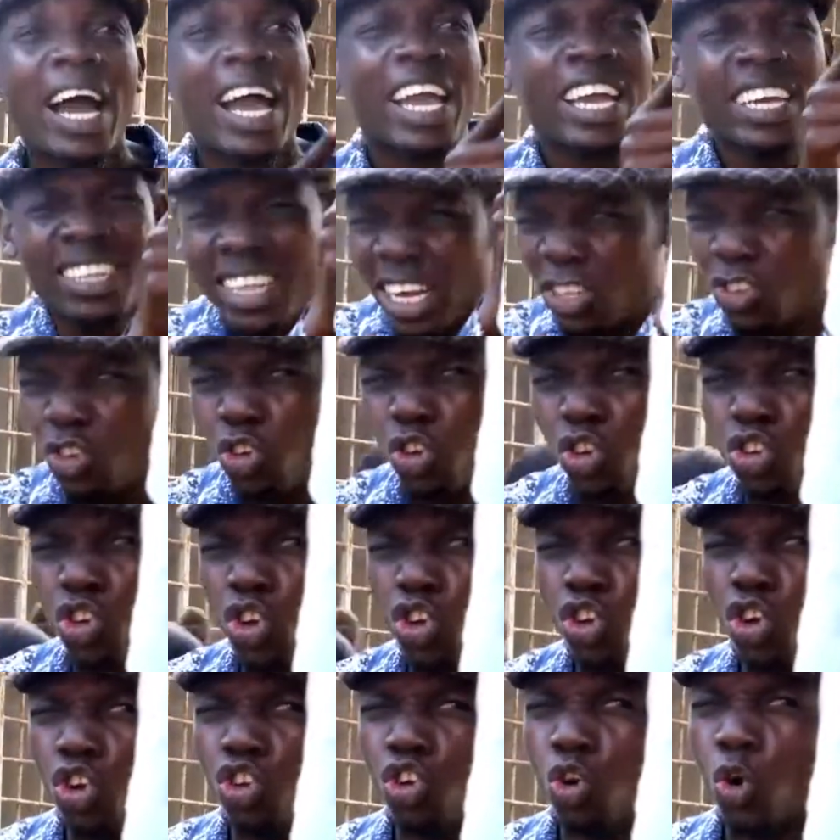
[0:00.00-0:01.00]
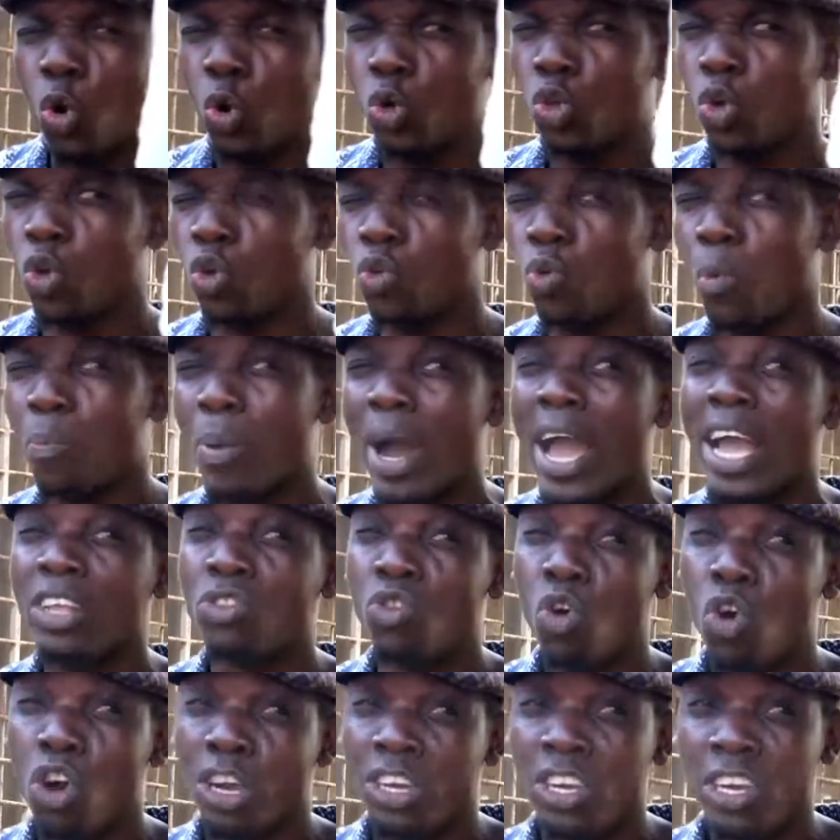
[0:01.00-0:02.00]
I hear that you, you, you, you, buy a
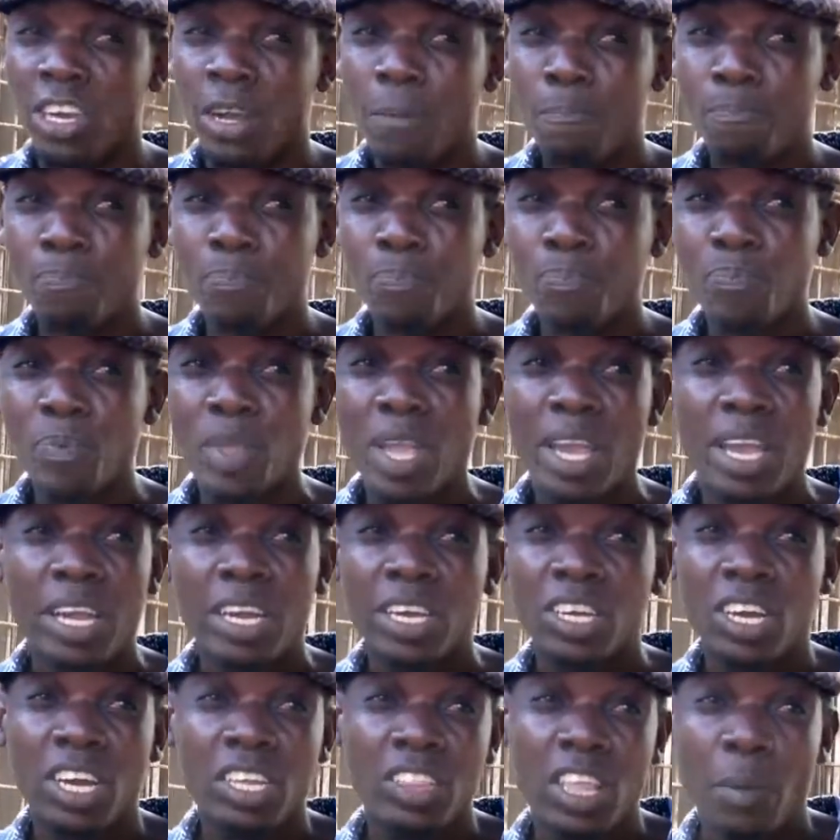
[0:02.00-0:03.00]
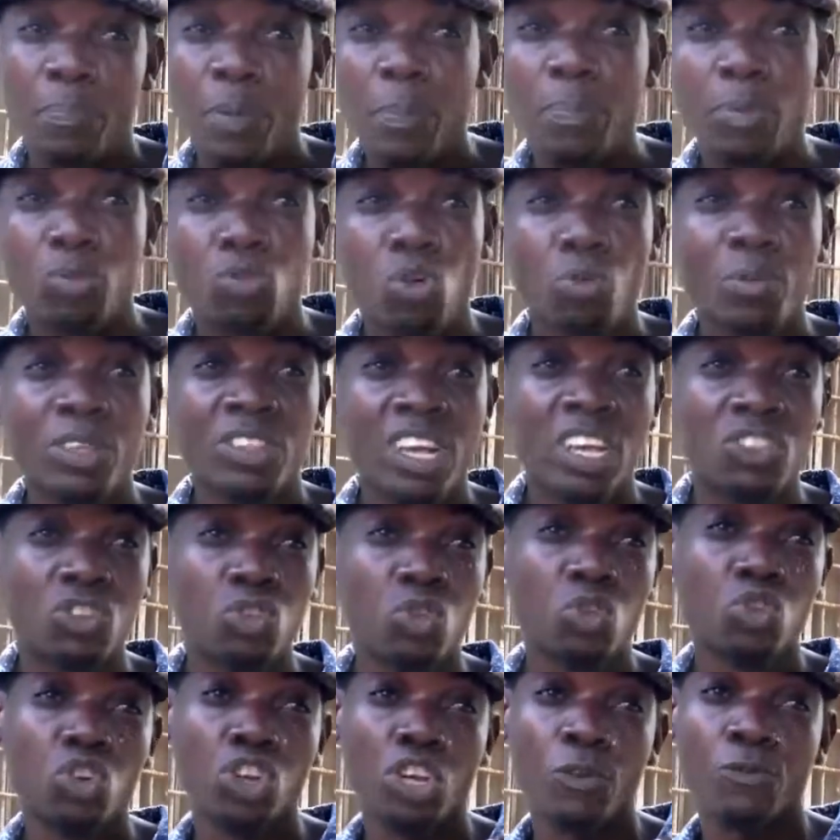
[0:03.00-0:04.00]
dog. The people told me that
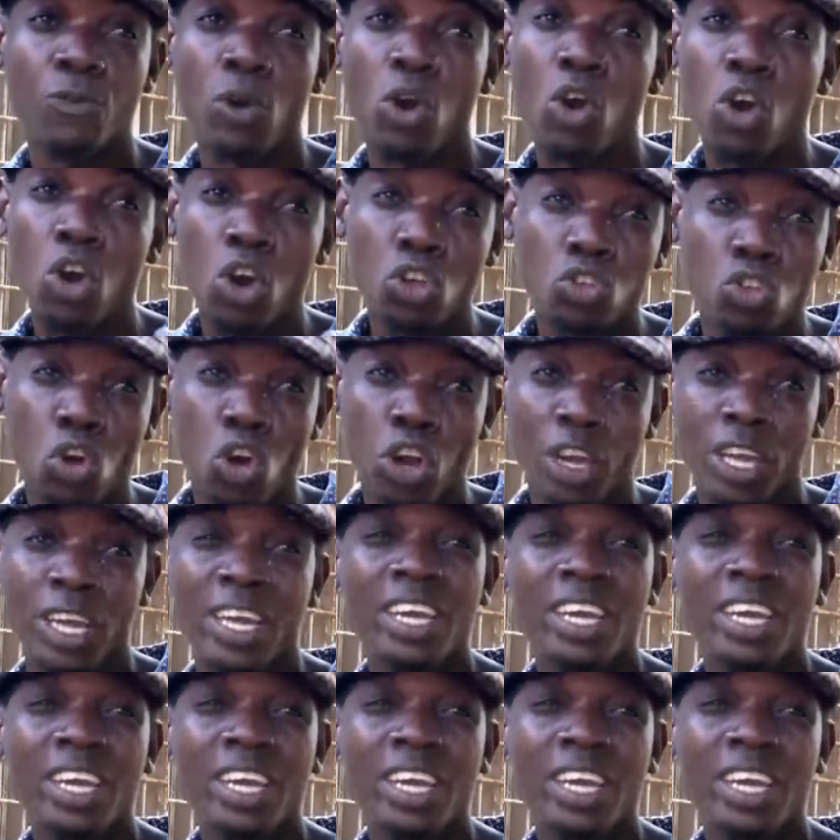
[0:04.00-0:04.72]
you're looking for a dog.